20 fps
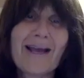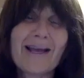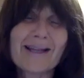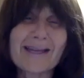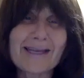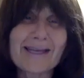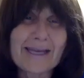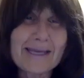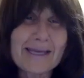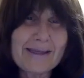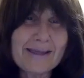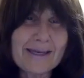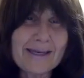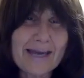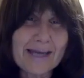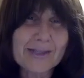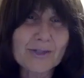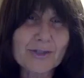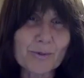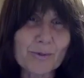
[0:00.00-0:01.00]
Like, in the
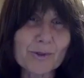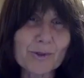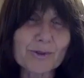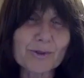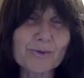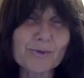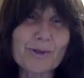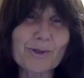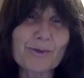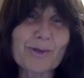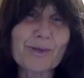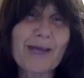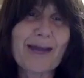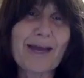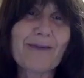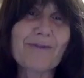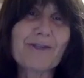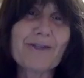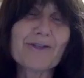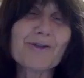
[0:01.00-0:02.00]
next world, when you'll
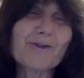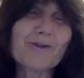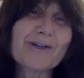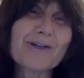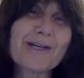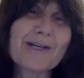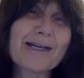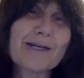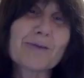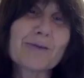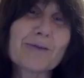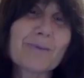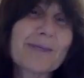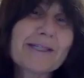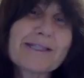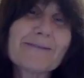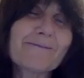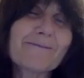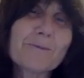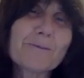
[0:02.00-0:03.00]
have eternity, it'll be a
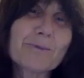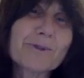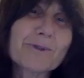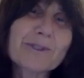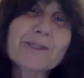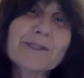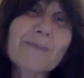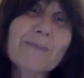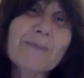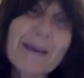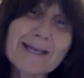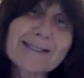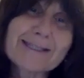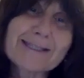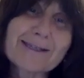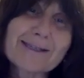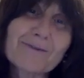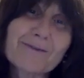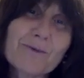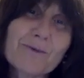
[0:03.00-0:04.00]
different
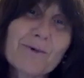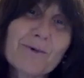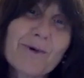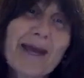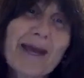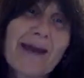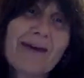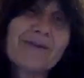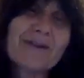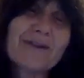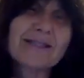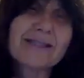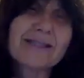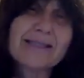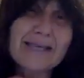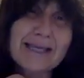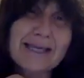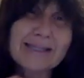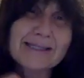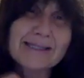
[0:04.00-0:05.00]
perspective. You won't have this
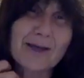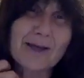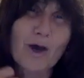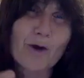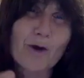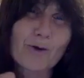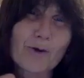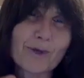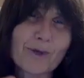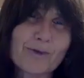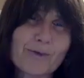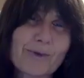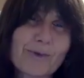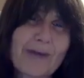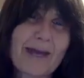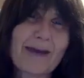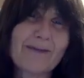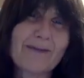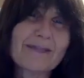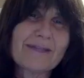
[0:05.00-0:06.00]
Yetzer Hara. You
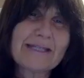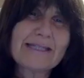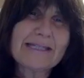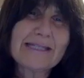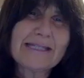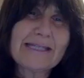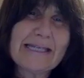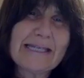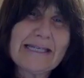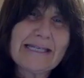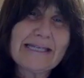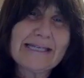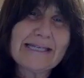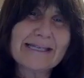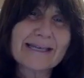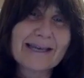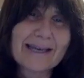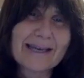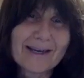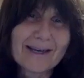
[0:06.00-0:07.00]
won't have this need,
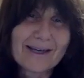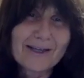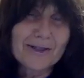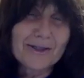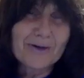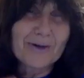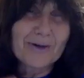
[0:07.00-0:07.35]
you know